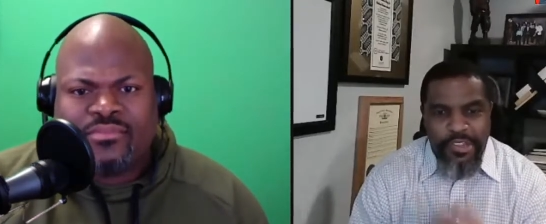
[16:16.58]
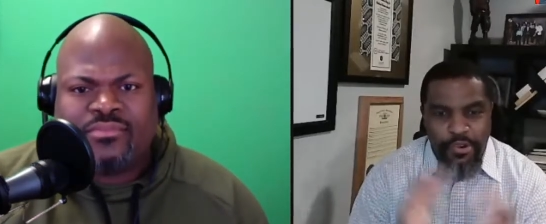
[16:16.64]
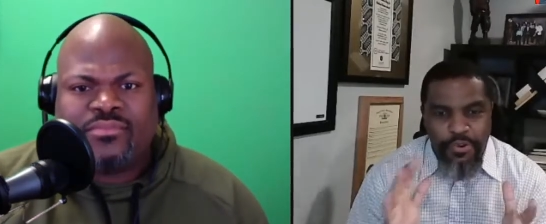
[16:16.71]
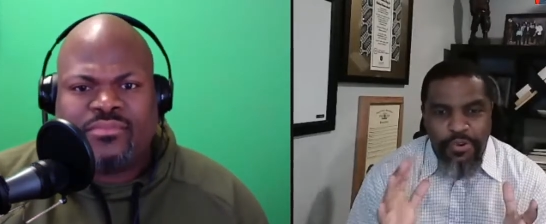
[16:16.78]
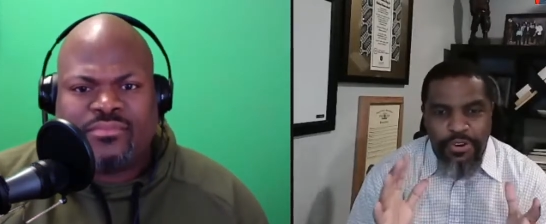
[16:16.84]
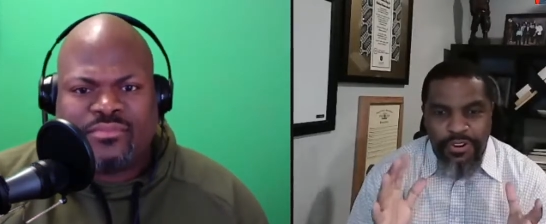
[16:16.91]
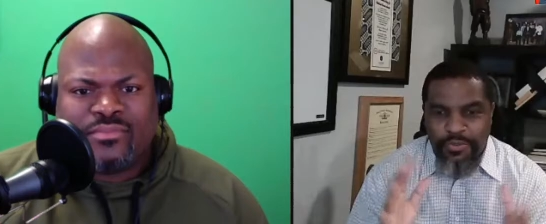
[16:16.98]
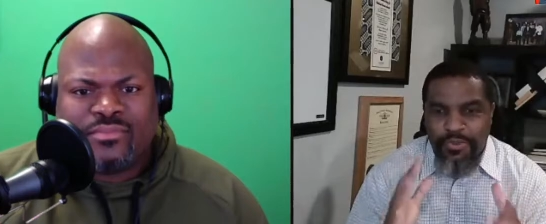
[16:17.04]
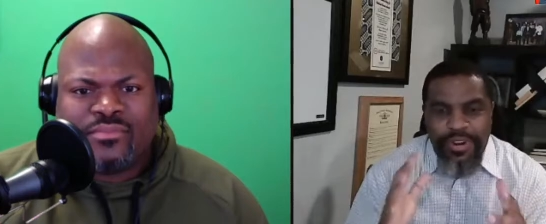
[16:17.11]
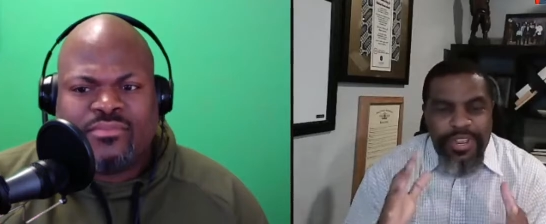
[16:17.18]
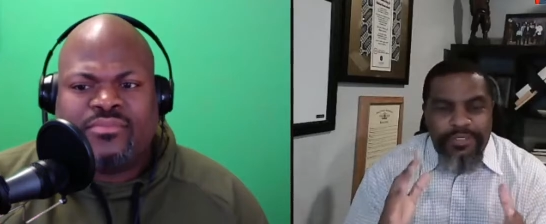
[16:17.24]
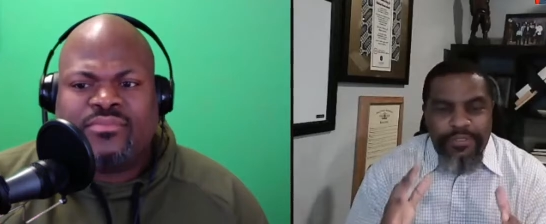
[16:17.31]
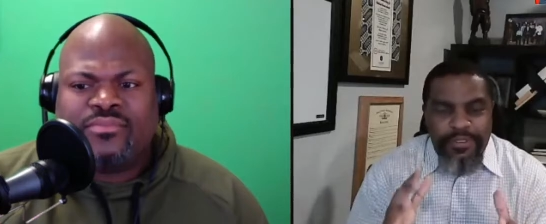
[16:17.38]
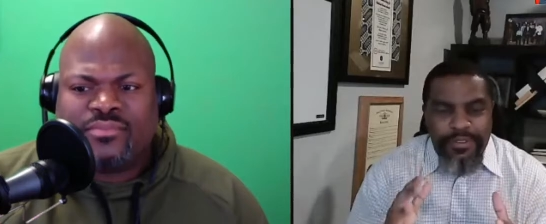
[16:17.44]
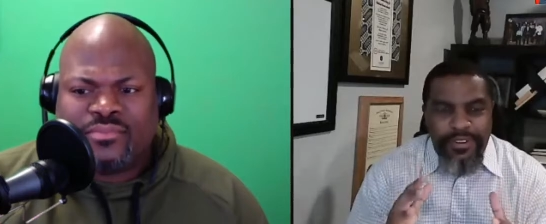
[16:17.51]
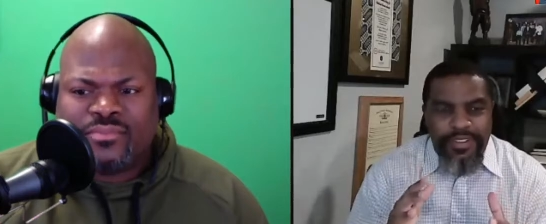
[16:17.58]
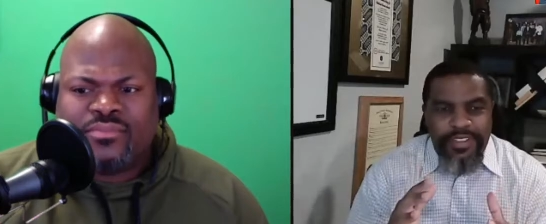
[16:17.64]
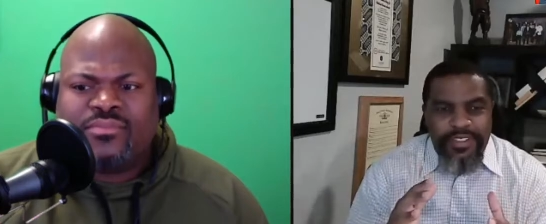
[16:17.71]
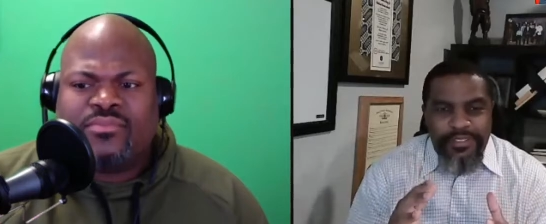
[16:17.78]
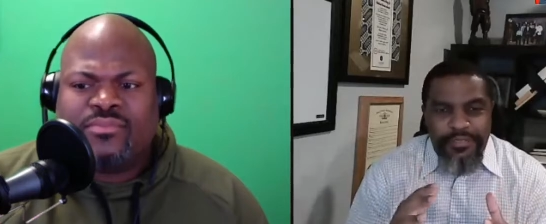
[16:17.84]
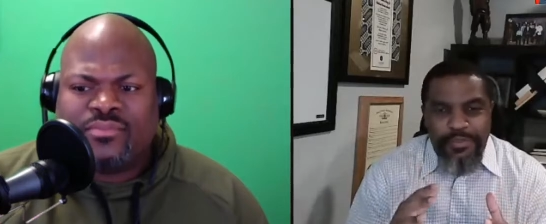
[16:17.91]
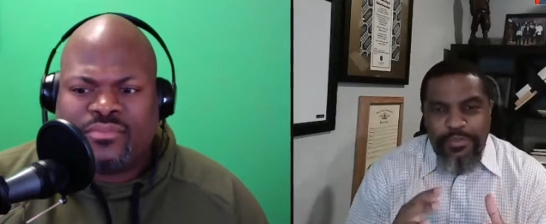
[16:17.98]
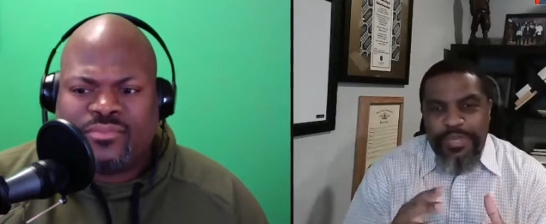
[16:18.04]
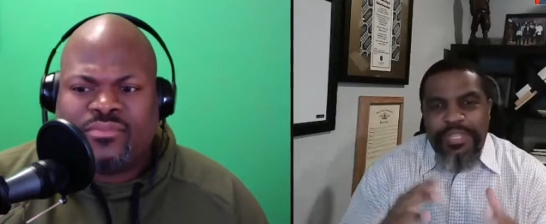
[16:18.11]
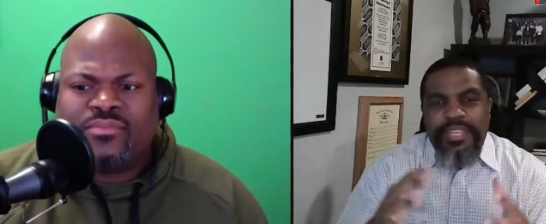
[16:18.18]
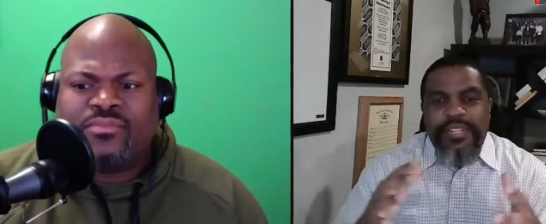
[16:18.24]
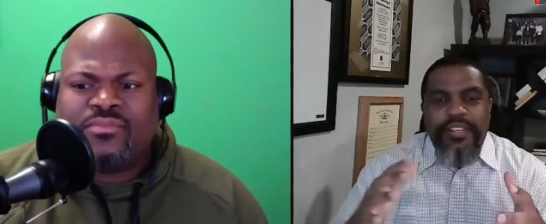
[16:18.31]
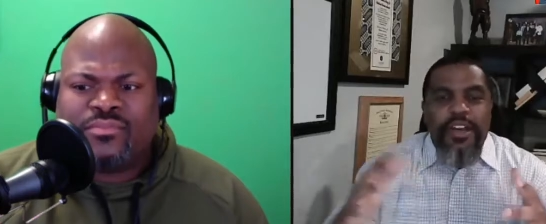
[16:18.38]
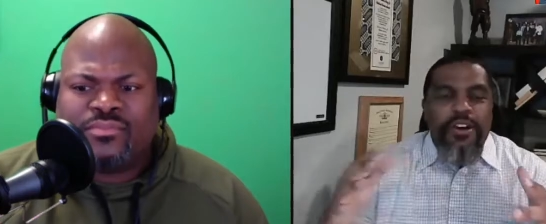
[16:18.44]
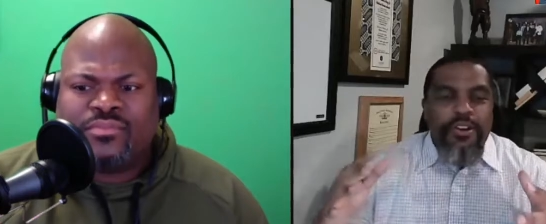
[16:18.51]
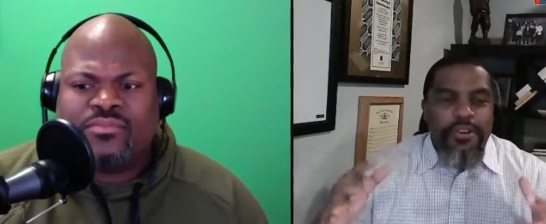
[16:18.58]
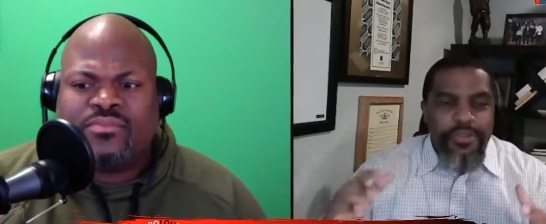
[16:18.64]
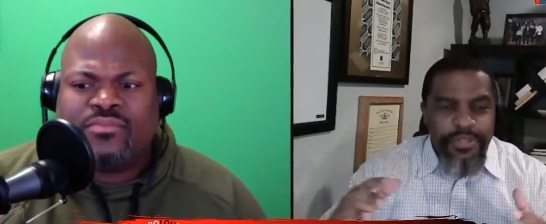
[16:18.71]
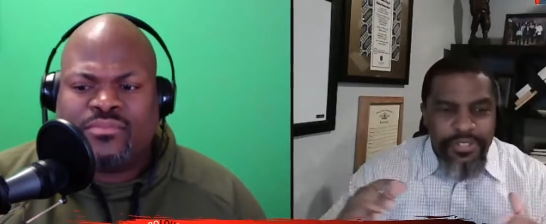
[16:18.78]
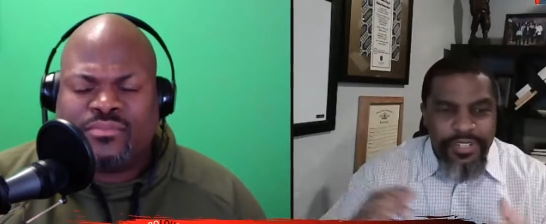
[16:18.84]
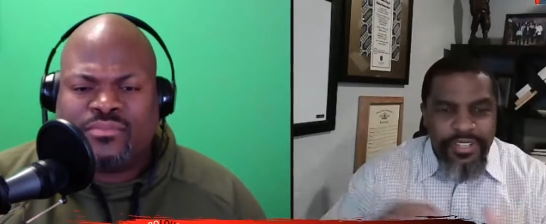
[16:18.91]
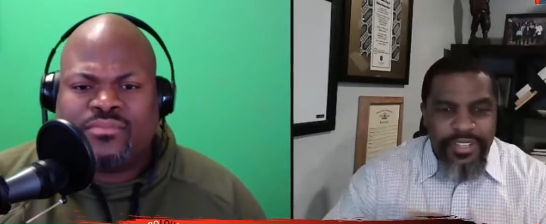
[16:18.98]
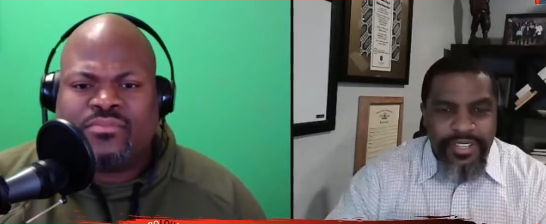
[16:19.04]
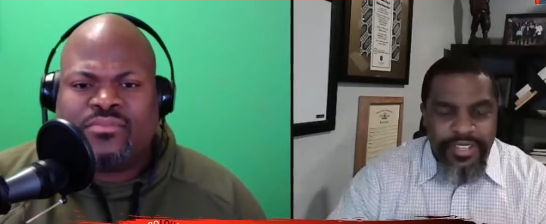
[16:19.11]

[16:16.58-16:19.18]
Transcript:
Speaker 1: core or whatever, we get called.